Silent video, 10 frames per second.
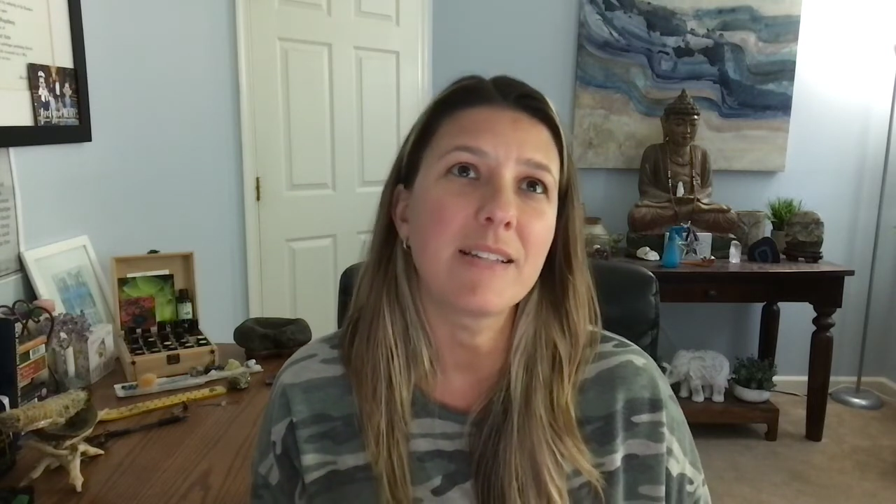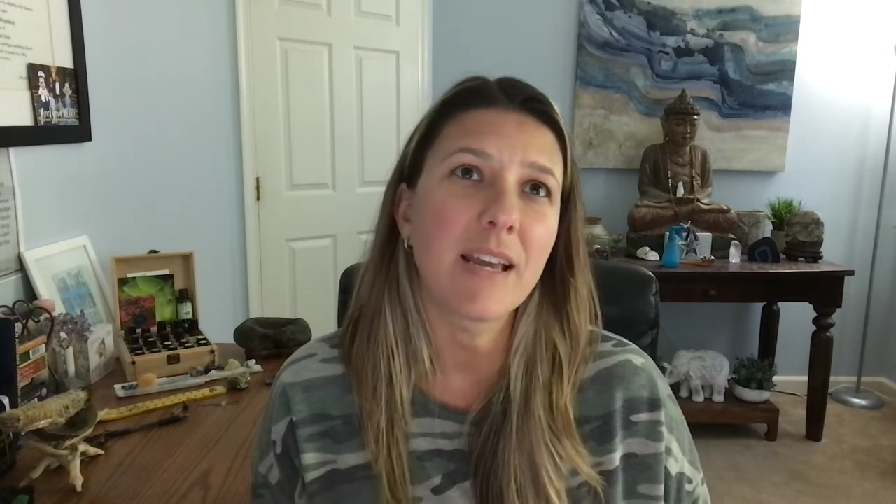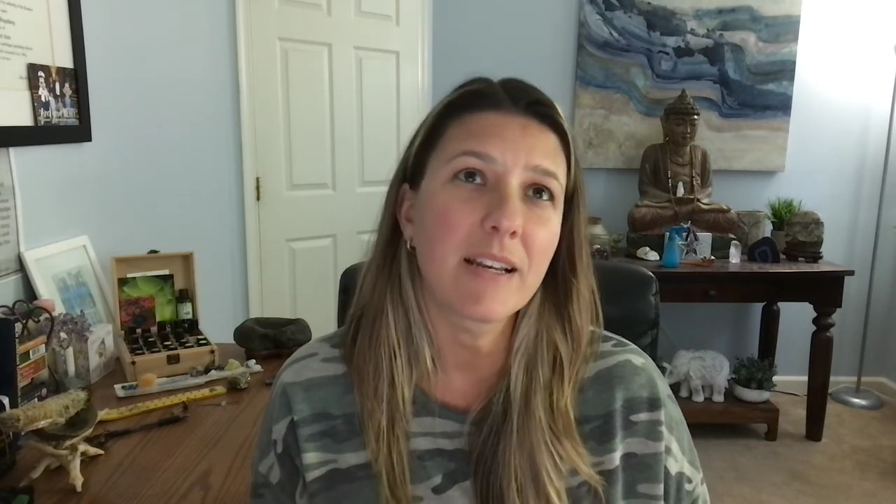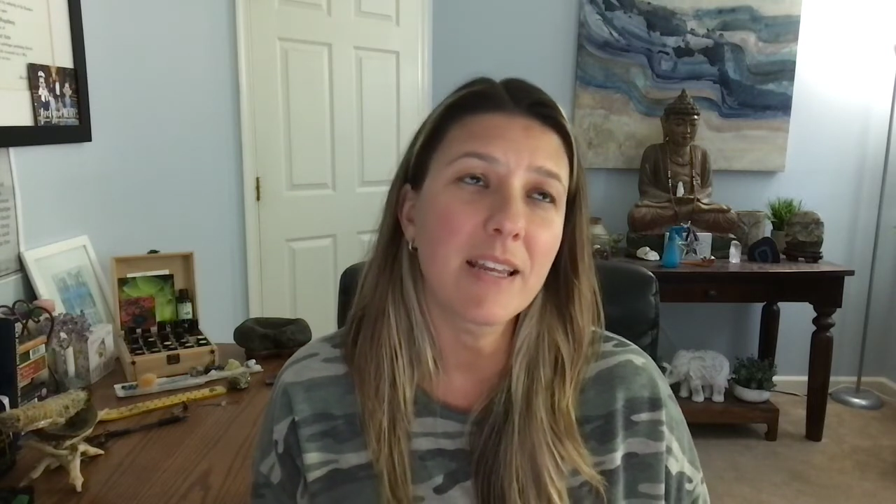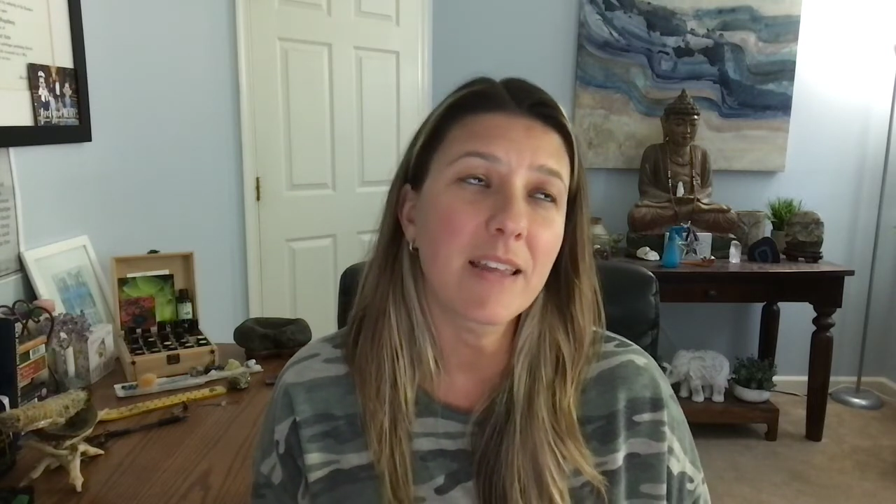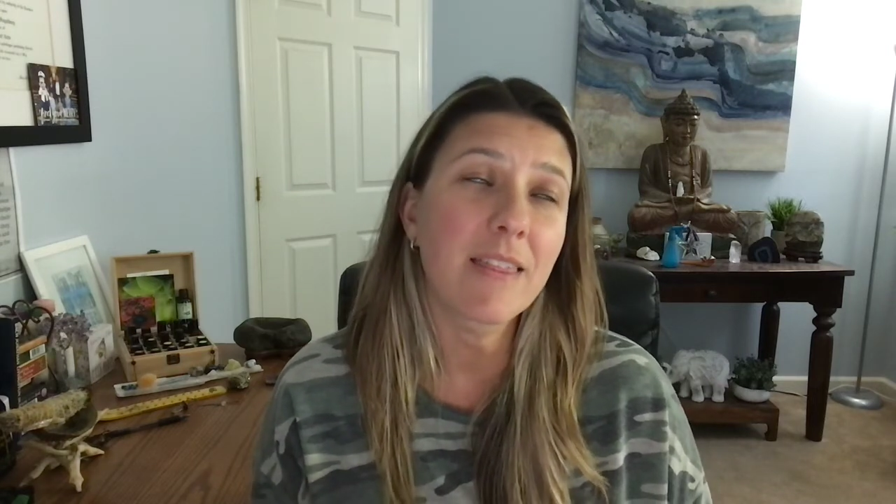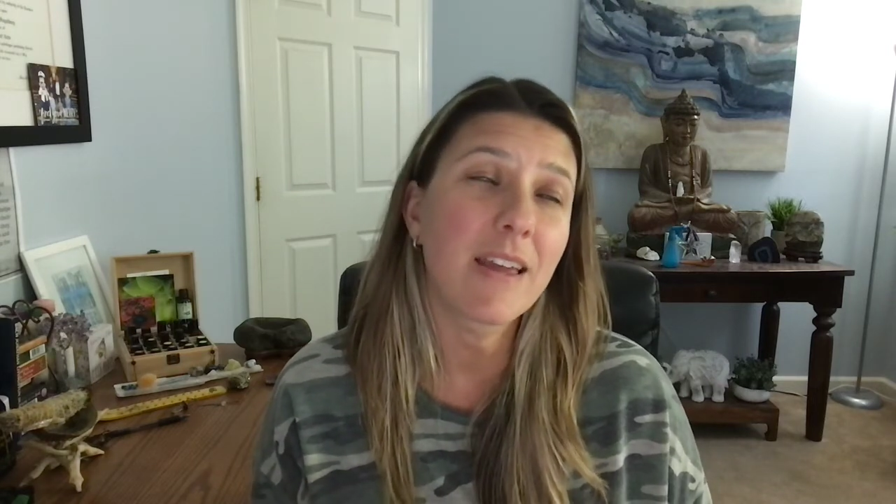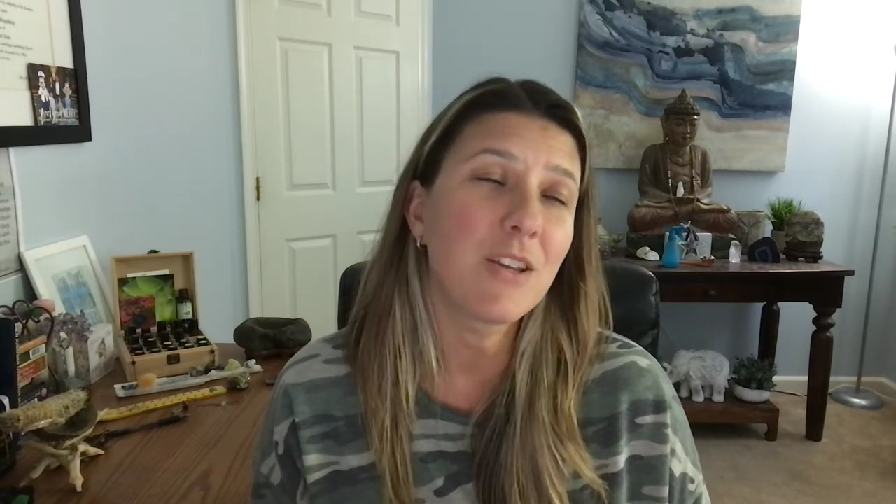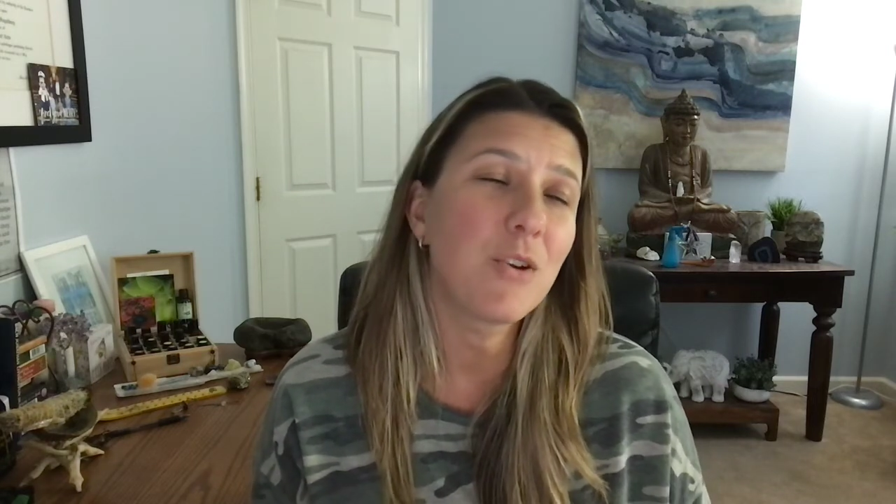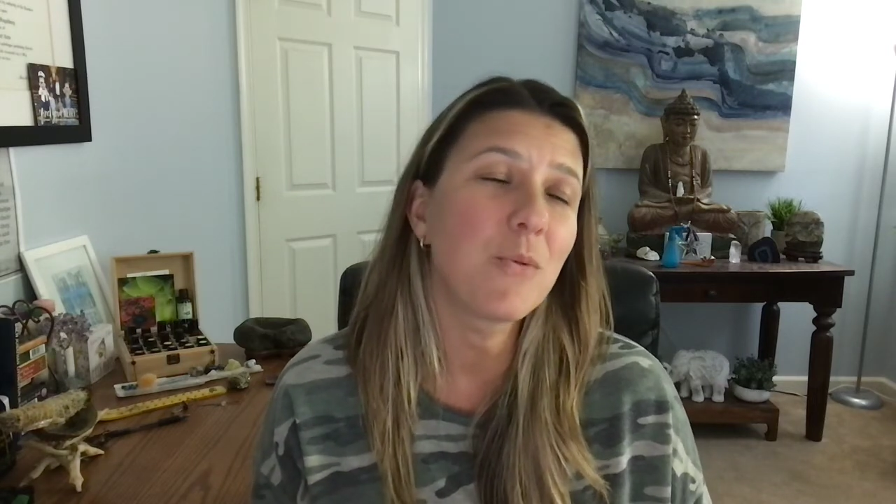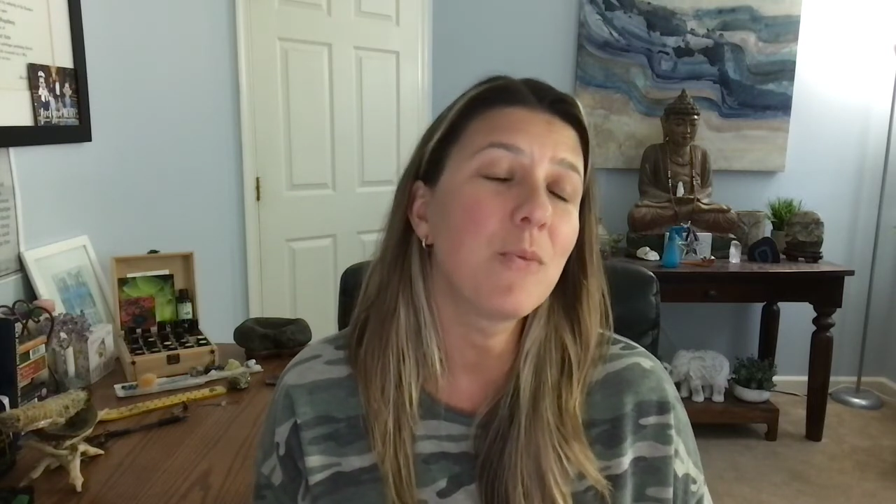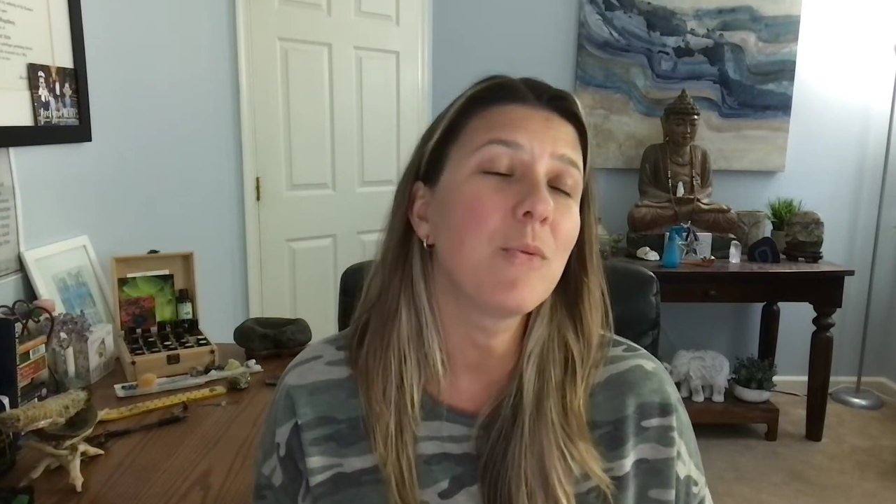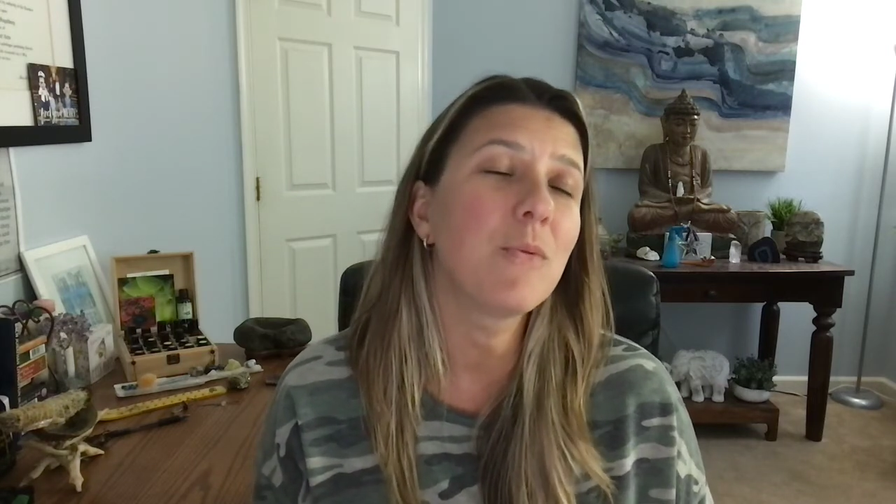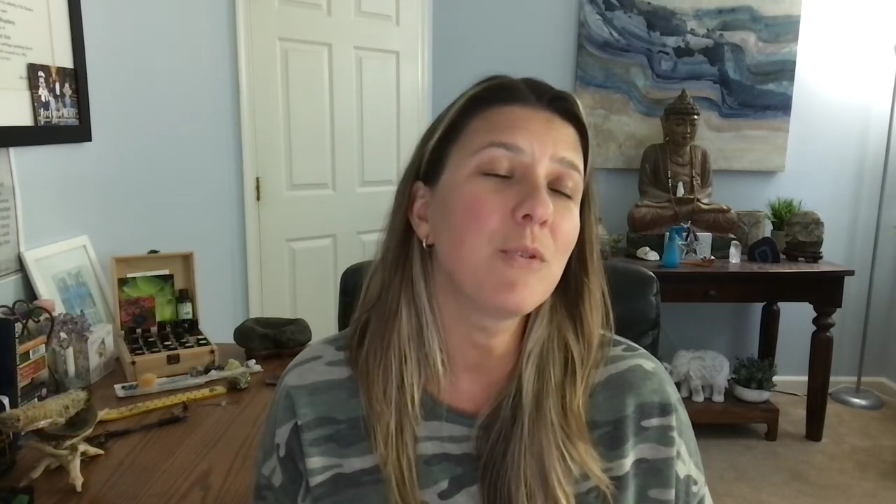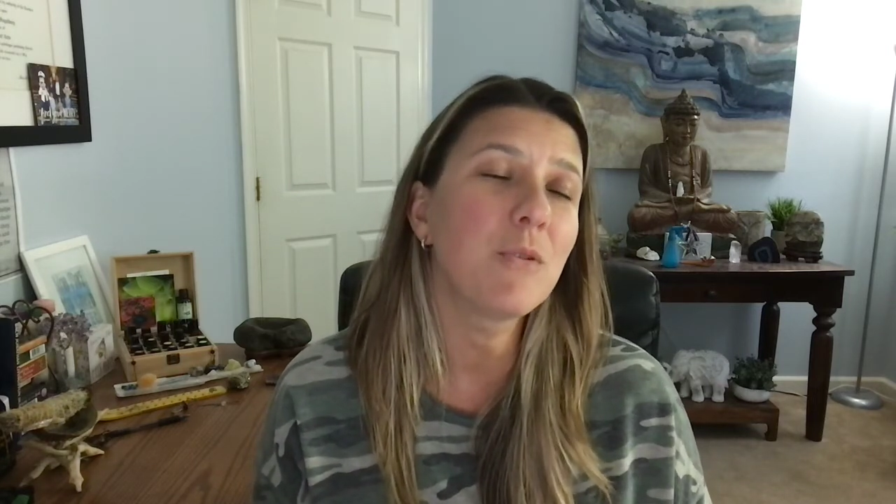technique that
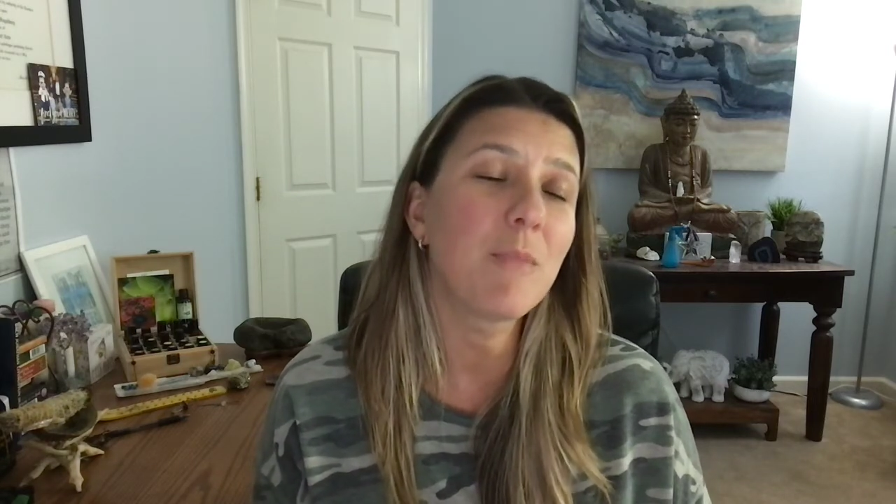you